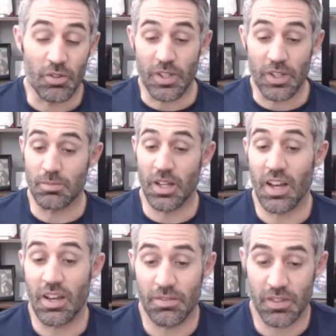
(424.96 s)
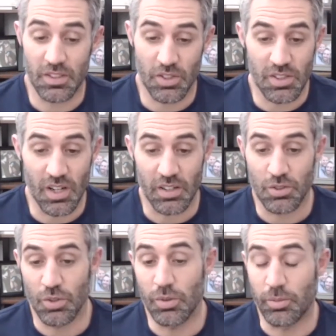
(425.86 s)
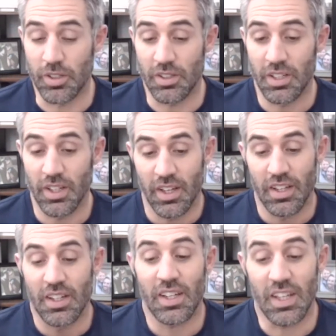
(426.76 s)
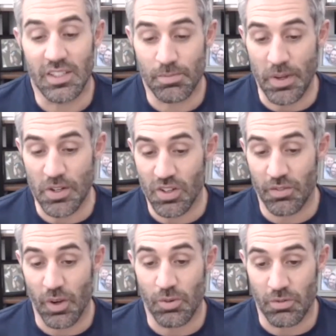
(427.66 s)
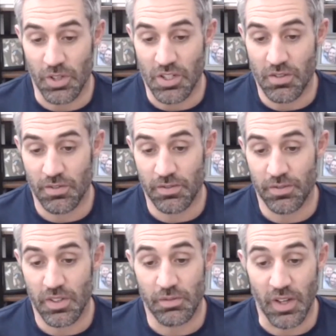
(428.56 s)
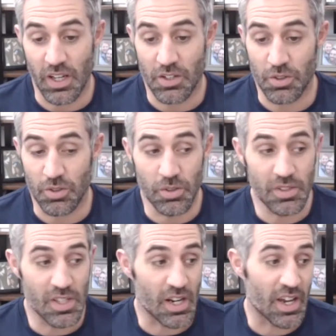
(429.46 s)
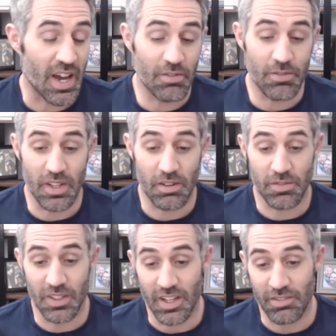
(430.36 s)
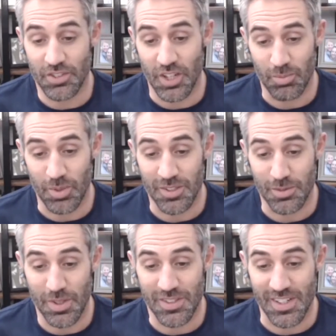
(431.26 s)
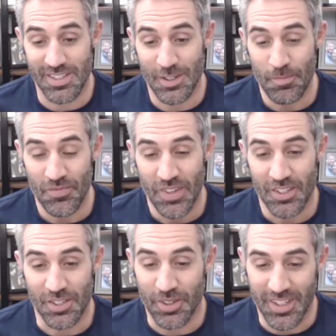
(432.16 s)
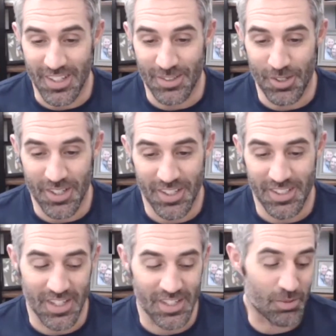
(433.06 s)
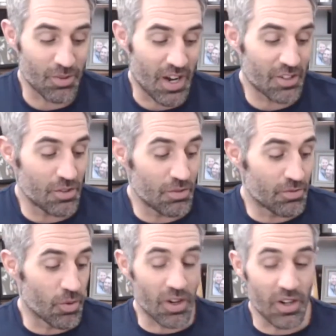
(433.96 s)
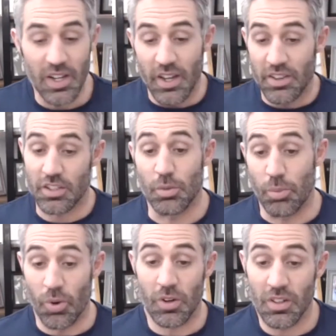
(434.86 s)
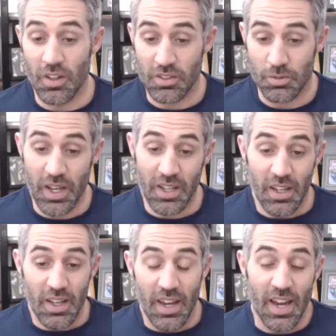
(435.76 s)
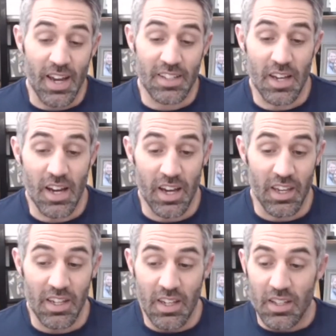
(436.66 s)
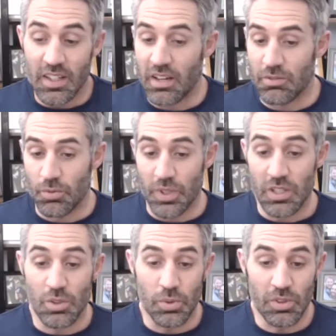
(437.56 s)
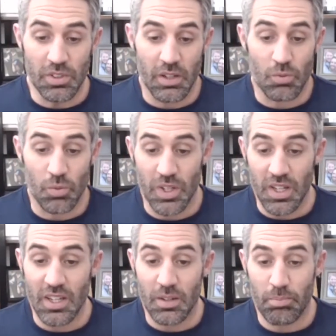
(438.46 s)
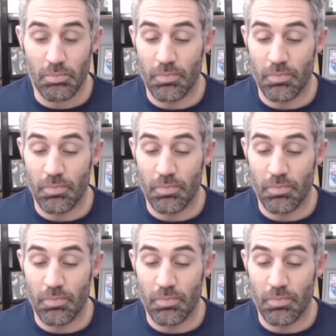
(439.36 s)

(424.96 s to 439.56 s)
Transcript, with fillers: the rest of my life. It's just not doable especially if I want to reach the financial goals that I have for that Fit Life Champions business. So again, want to extend some gratitude for the support along the way as I kind of retooled and re